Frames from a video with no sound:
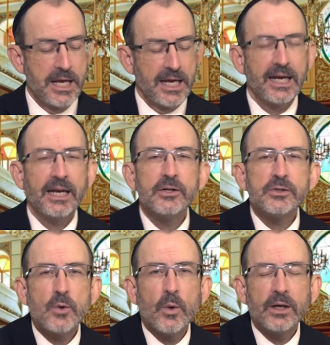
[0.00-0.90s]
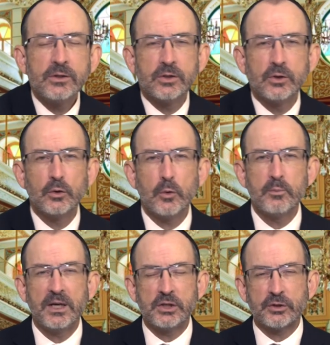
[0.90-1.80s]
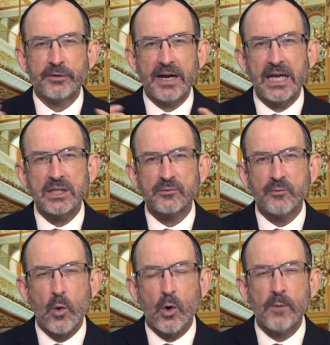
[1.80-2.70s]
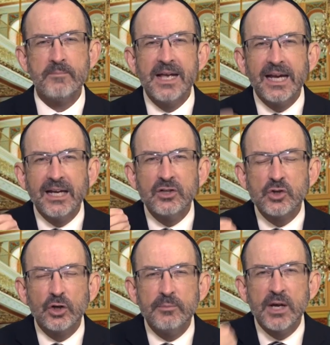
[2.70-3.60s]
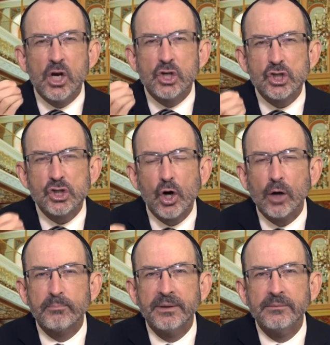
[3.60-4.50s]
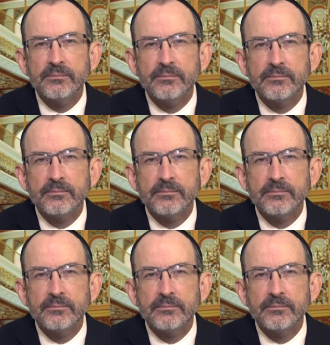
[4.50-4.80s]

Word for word: He is going to be transformed, he's going to be sharpened.